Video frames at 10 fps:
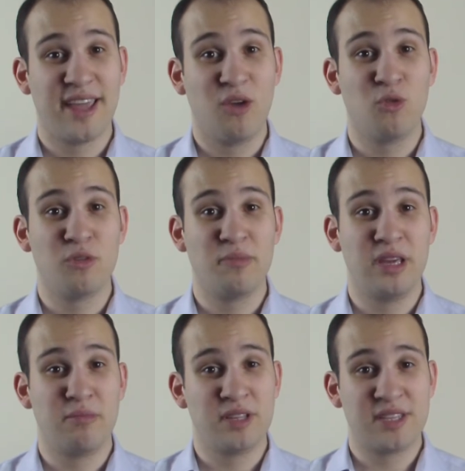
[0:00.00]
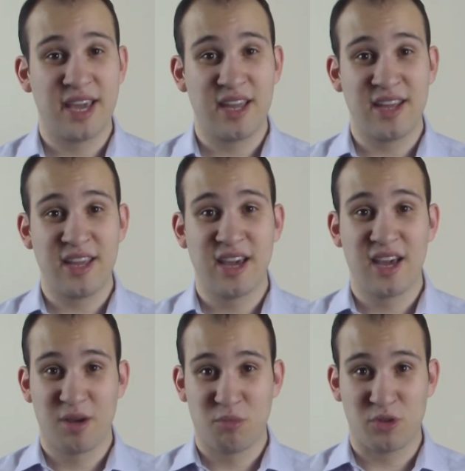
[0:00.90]
it would be maintaining
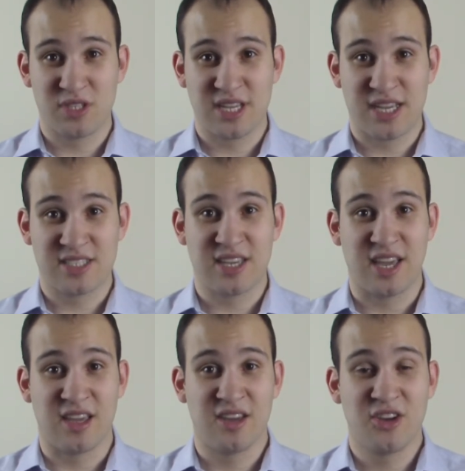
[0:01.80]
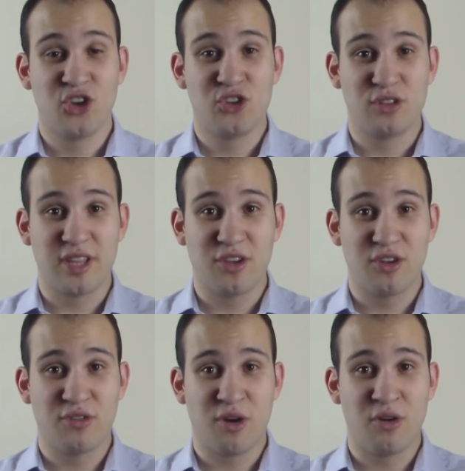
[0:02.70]
multitasking. So take your
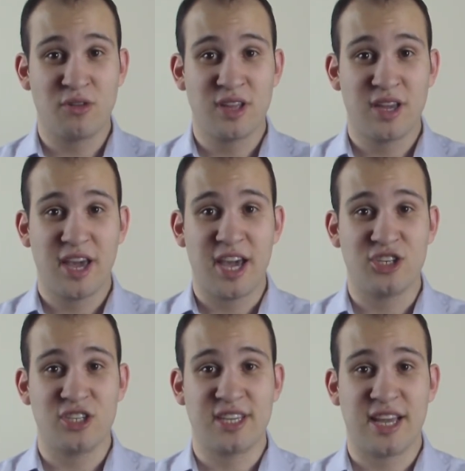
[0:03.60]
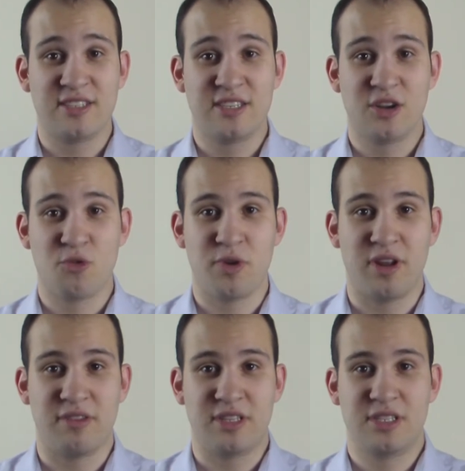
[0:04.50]
phone and just get rid
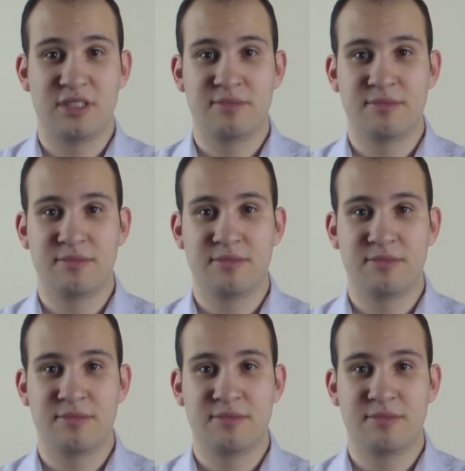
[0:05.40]
of it.